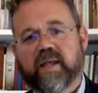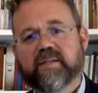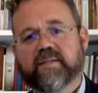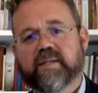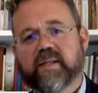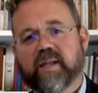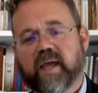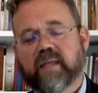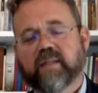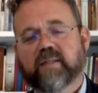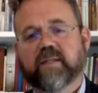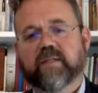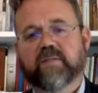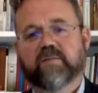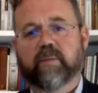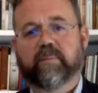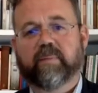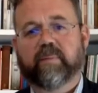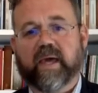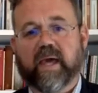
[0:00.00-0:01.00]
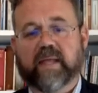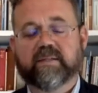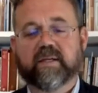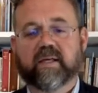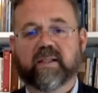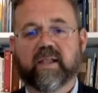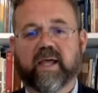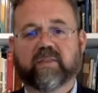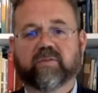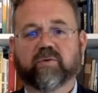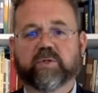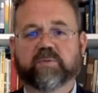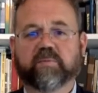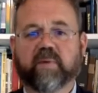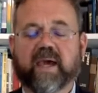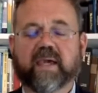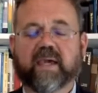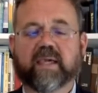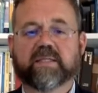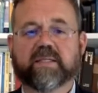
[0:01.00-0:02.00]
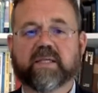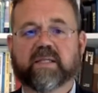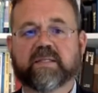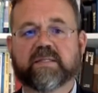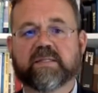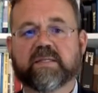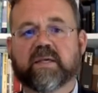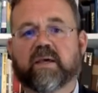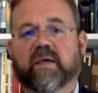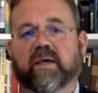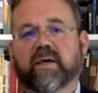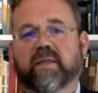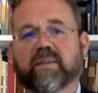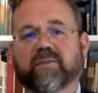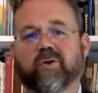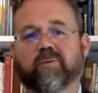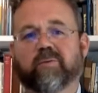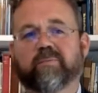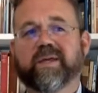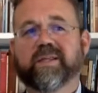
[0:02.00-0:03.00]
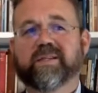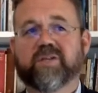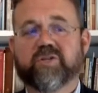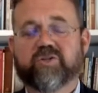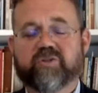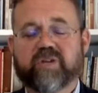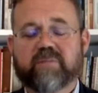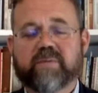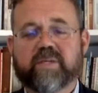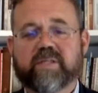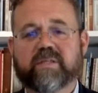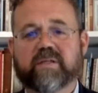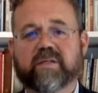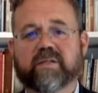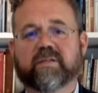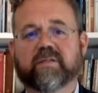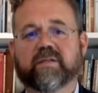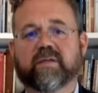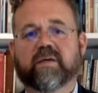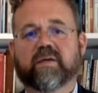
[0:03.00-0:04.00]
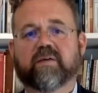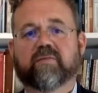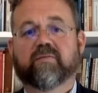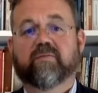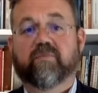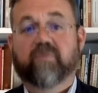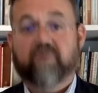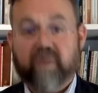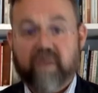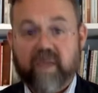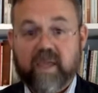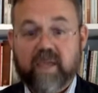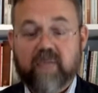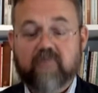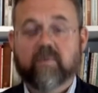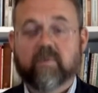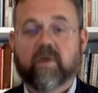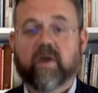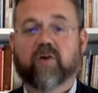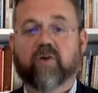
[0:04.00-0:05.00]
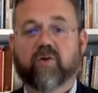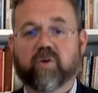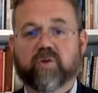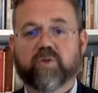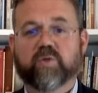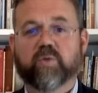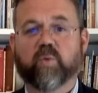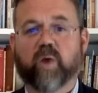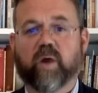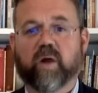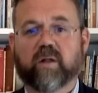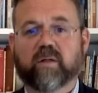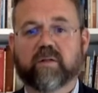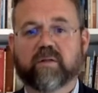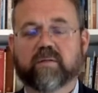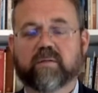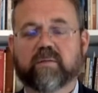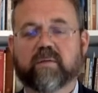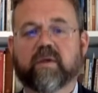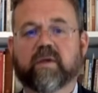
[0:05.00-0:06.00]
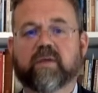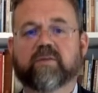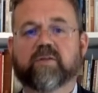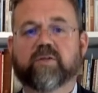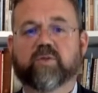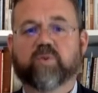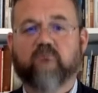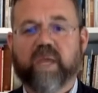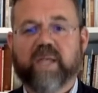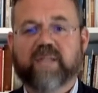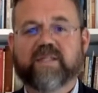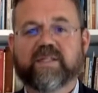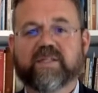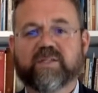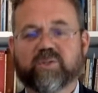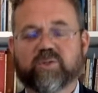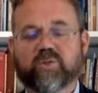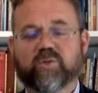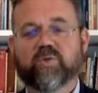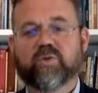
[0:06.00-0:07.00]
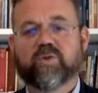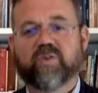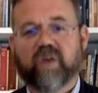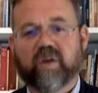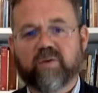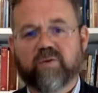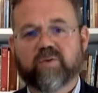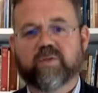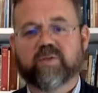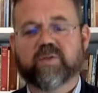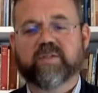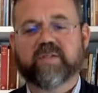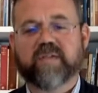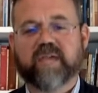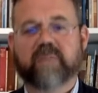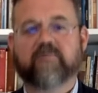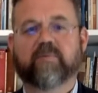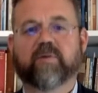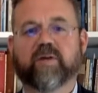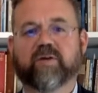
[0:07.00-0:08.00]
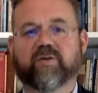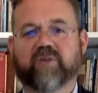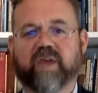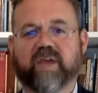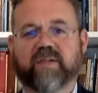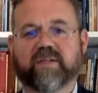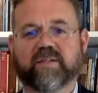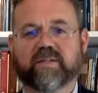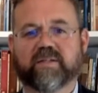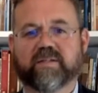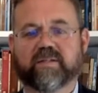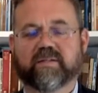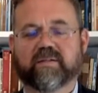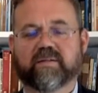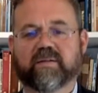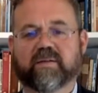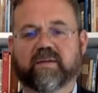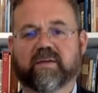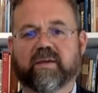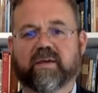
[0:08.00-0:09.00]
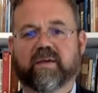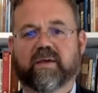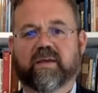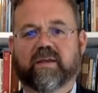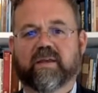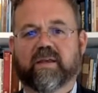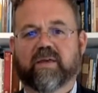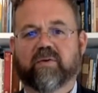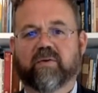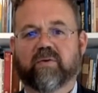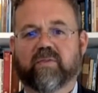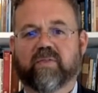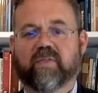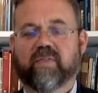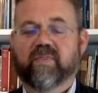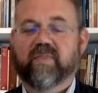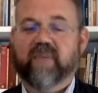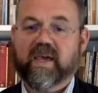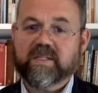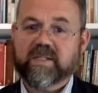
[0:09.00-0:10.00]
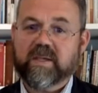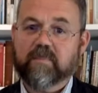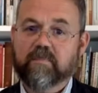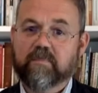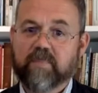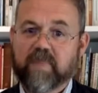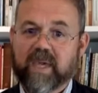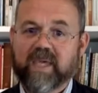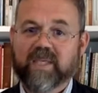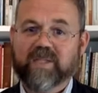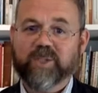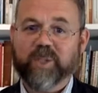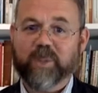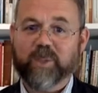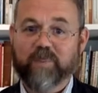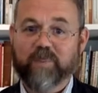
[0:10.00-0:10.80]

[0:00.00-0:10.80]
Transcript: the 1990s when I began to collect those magazines, they were being distributed free across the world to 22,000 separate addresses. Now, that's a major,